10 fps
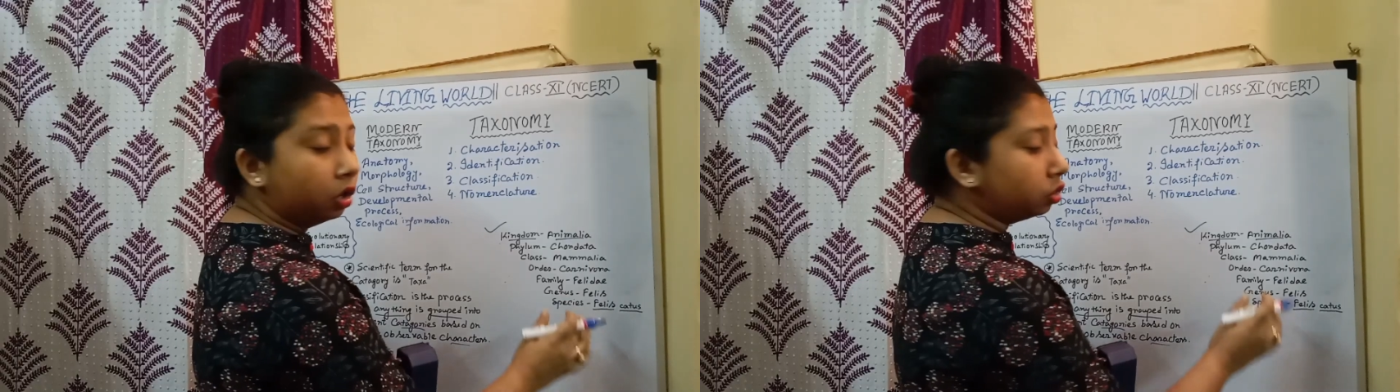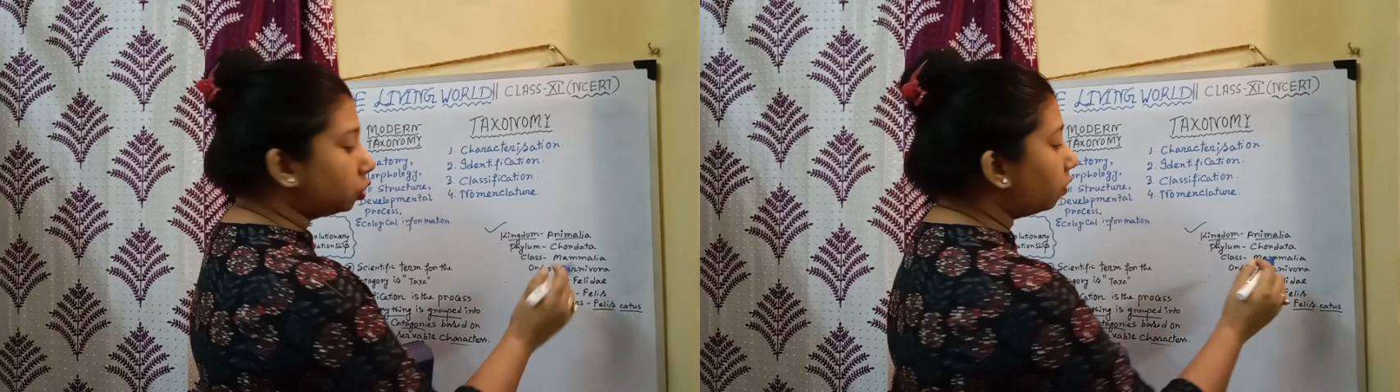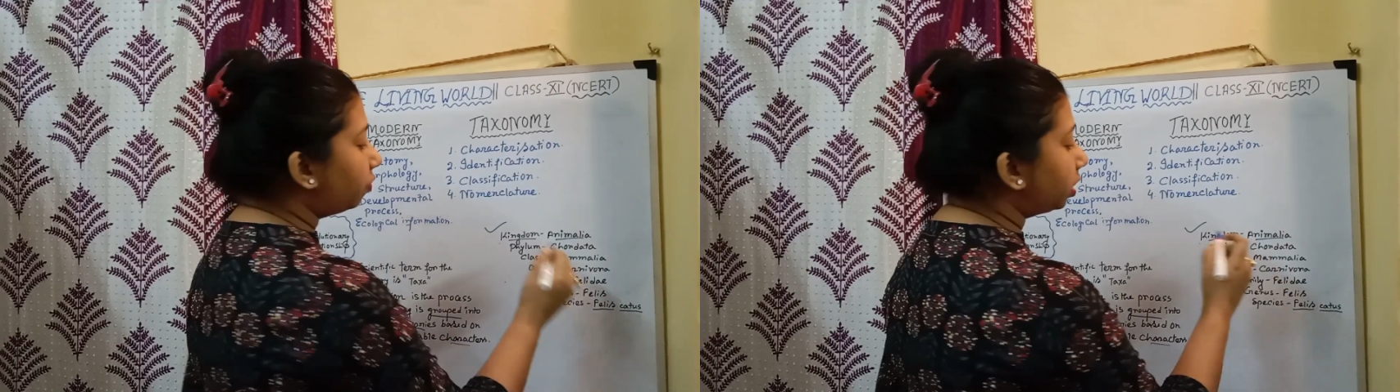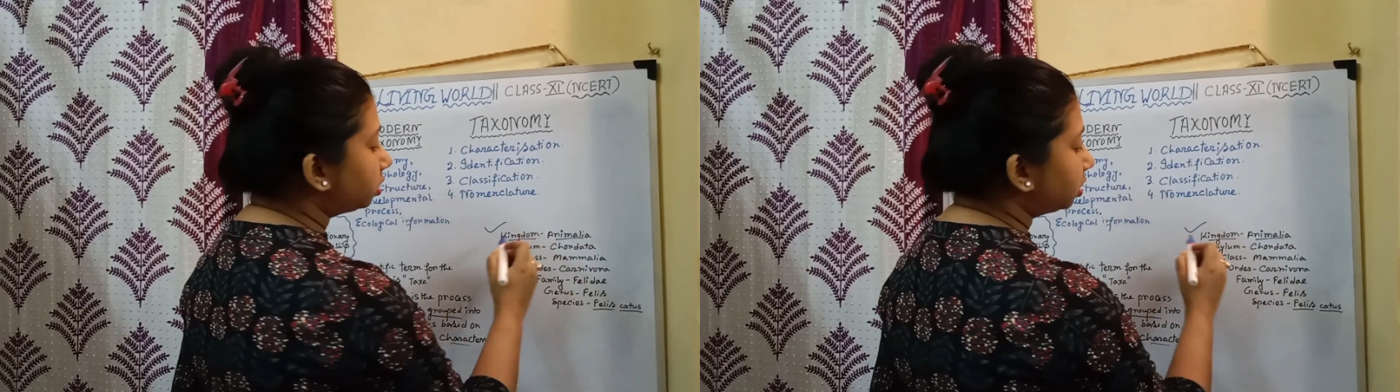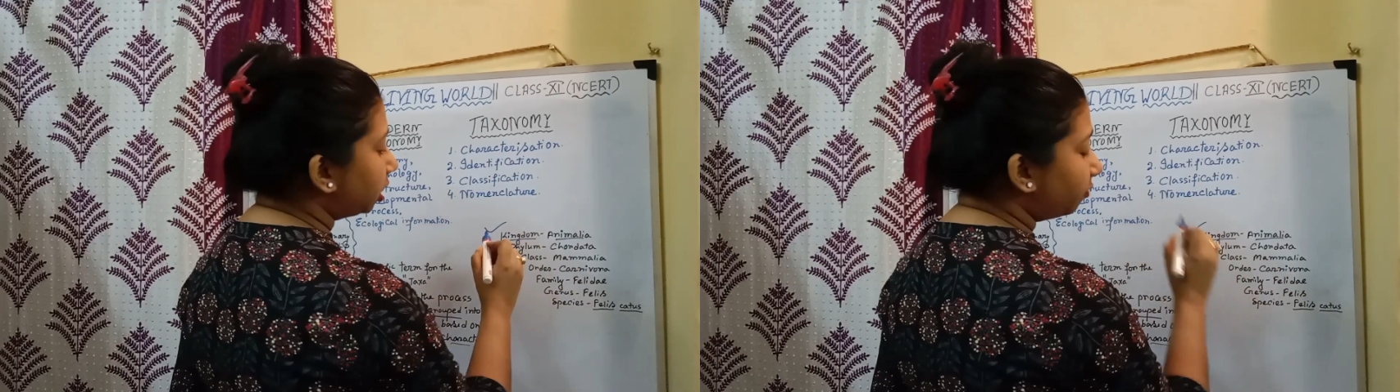So
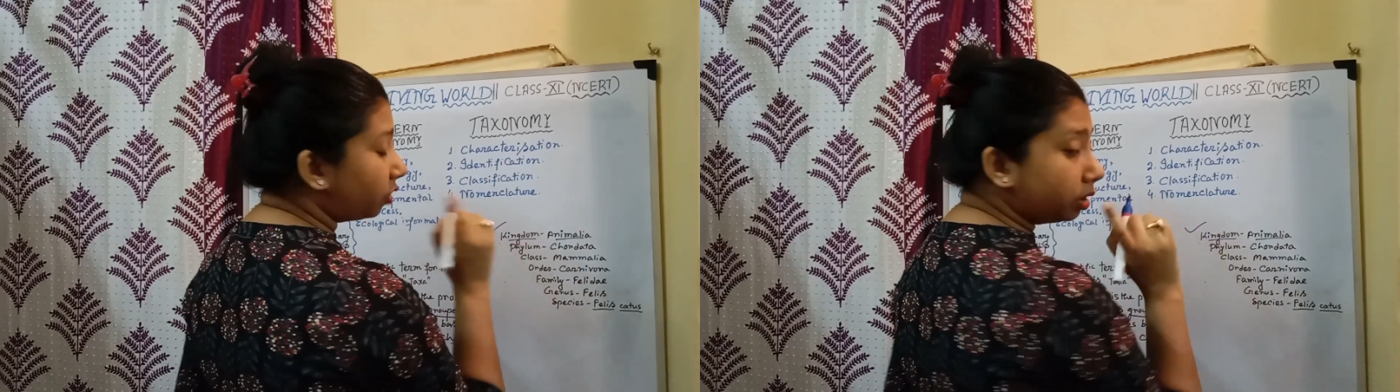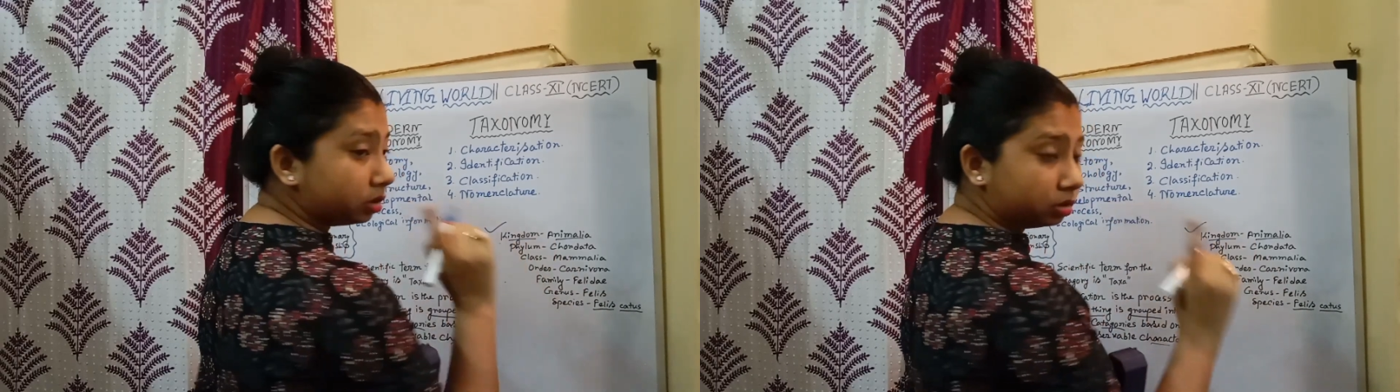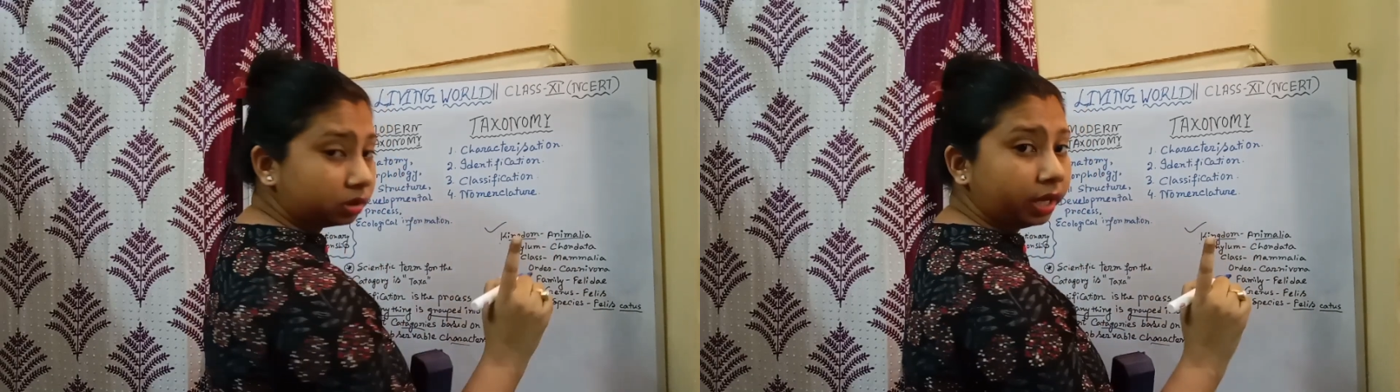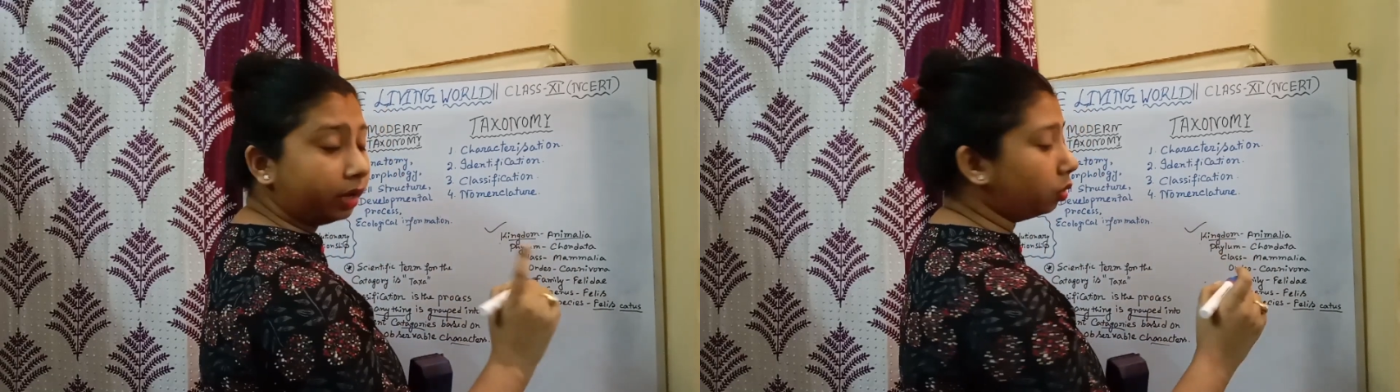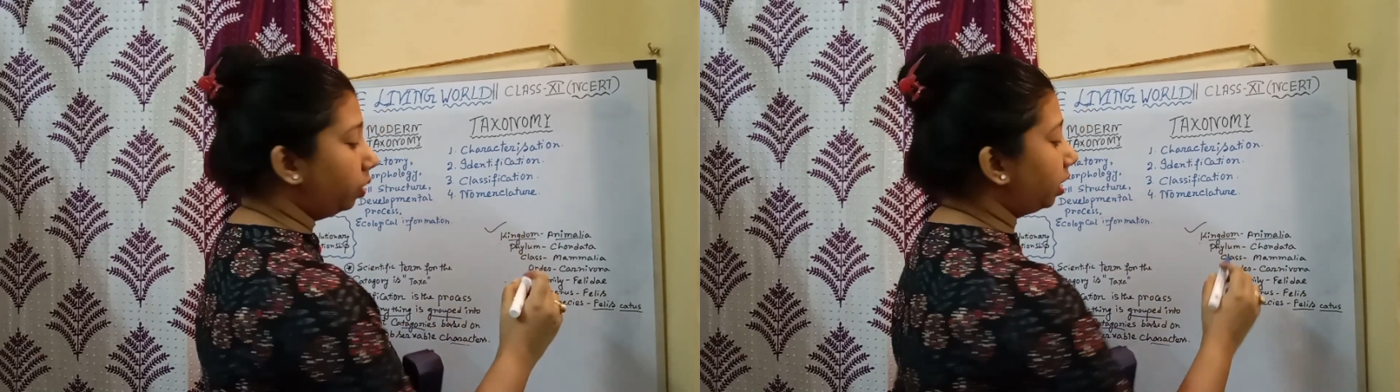first
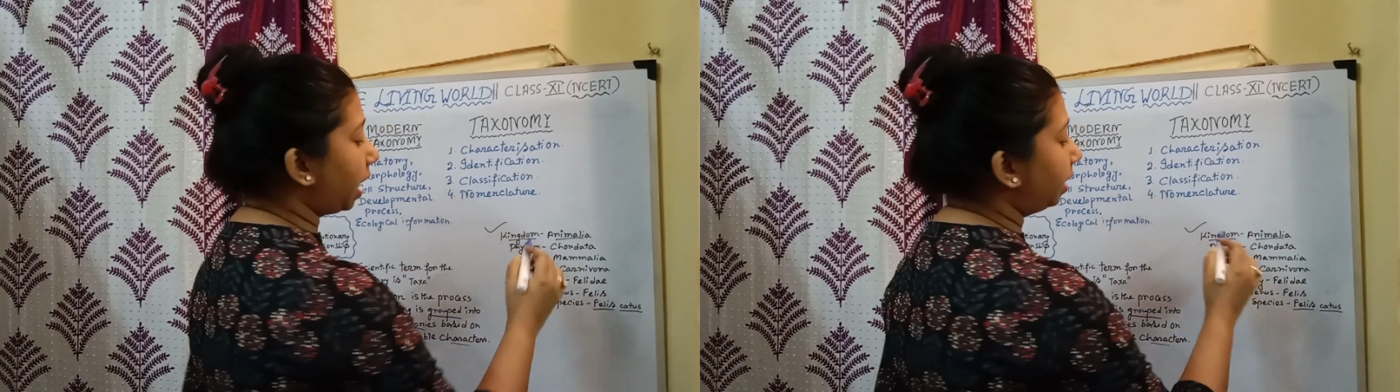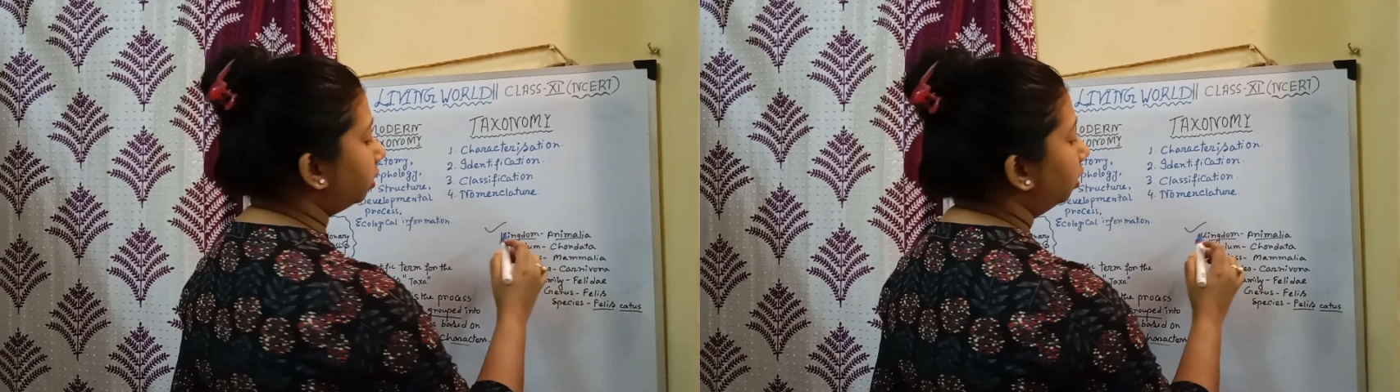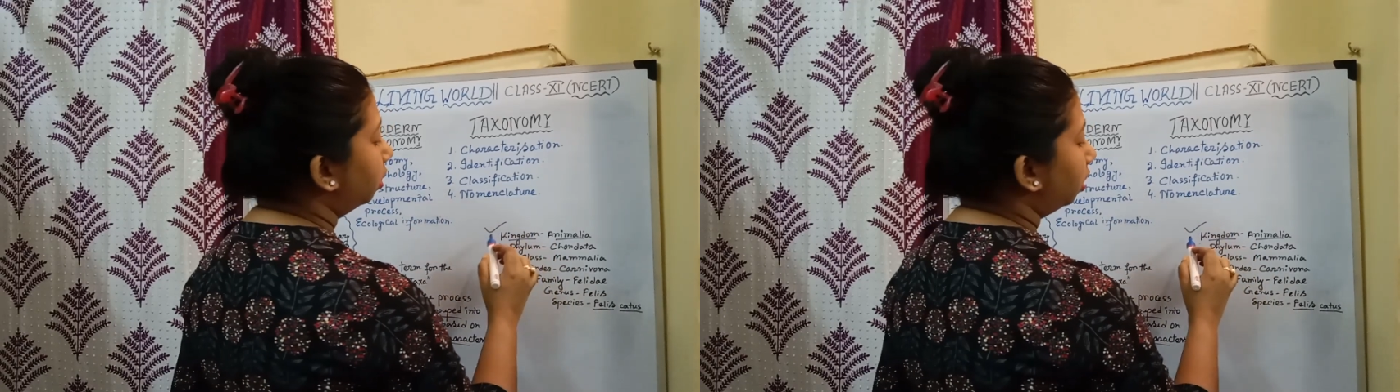thing we can